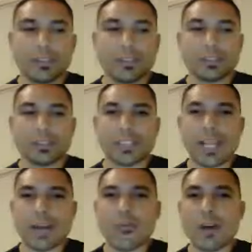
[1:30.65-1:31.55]
you just
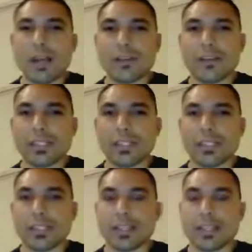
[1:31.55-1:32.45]
have one of these
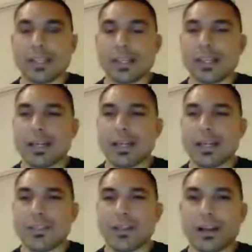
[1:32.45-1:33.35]

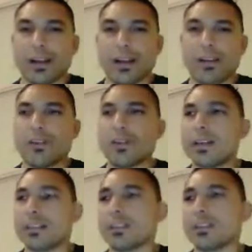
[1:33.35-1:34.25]
in your car or
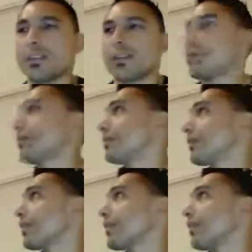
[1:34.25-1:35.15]
in your
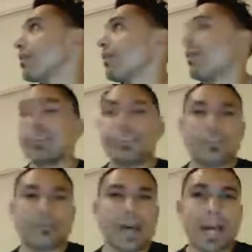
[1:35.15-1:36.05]

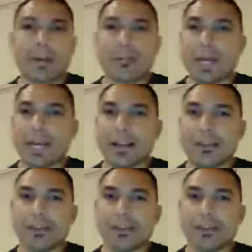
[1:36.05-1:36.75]
backpack.